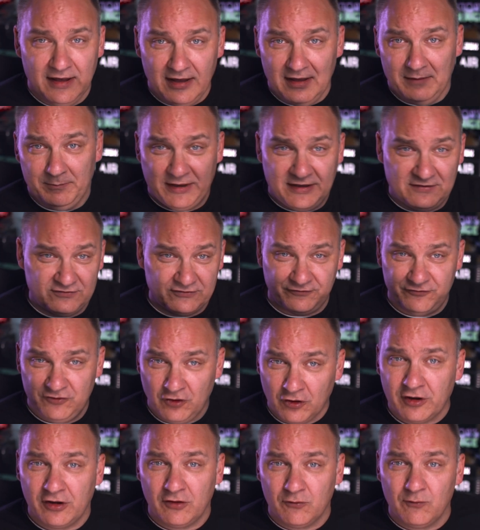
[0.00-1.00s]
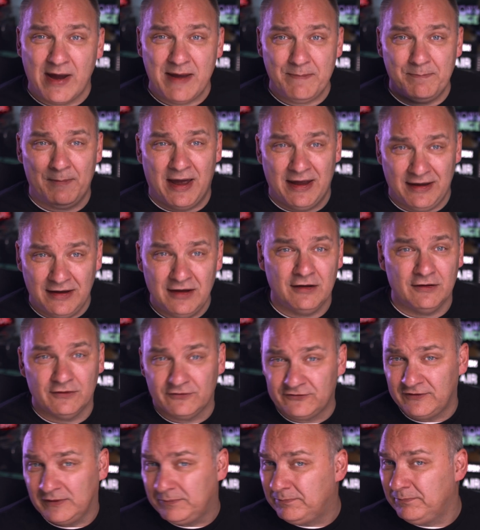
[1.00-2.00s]
because if you're going to rape my
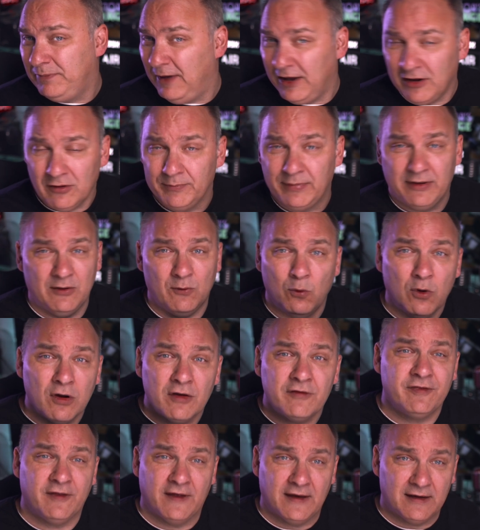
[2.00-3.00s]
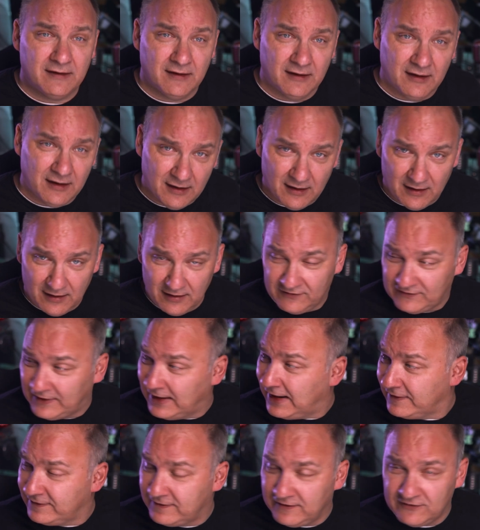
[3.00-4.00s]
ears, it better be worth it, because I
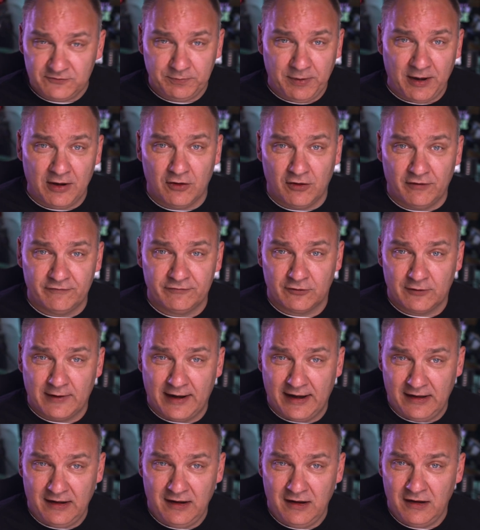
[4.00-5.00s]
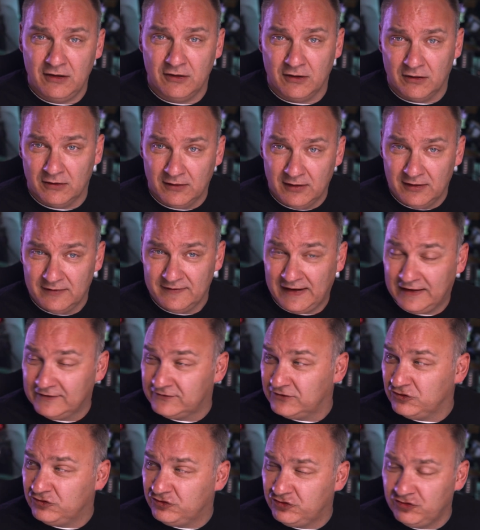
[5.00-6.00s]
got this pair over right here that is
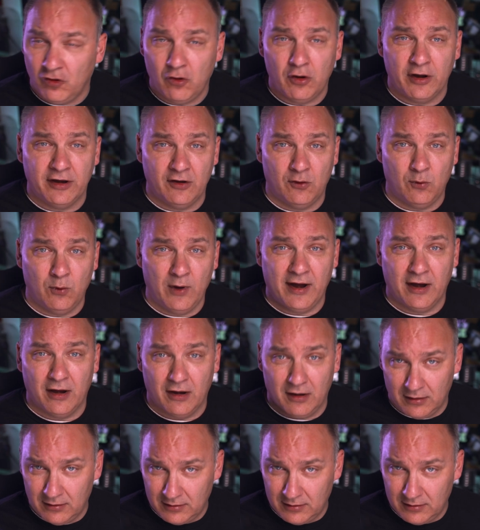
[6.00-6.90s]
a joy to wear.